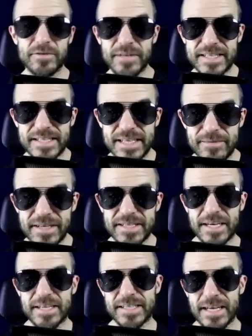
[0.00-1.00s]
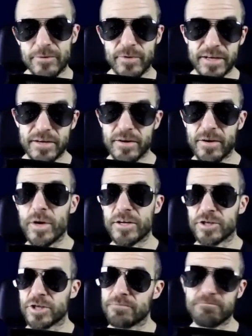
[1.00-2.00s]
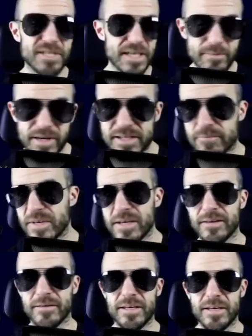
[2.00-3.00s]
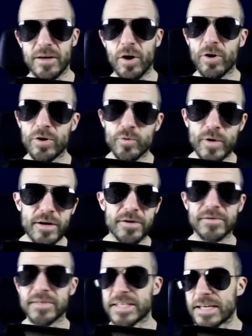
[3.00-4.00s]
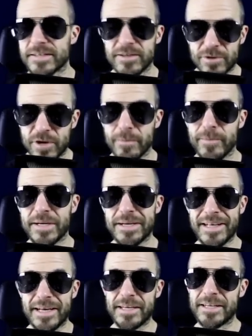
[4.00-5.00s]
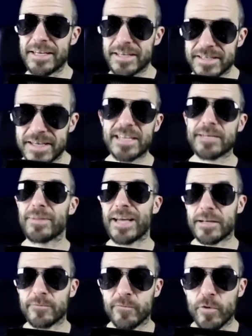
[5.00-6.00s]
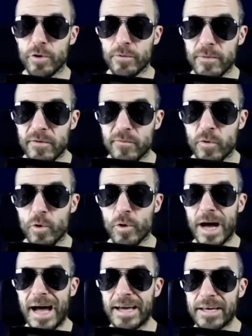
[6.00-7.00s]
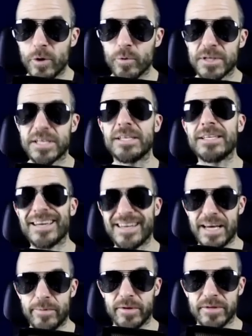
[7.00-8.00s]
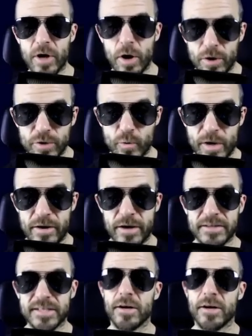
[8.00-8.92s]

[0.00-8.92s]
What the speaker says: to the Siemens Accelerator, which, Siemens being the hardware and sensor company that it is a platform for IoT-enabled hardware and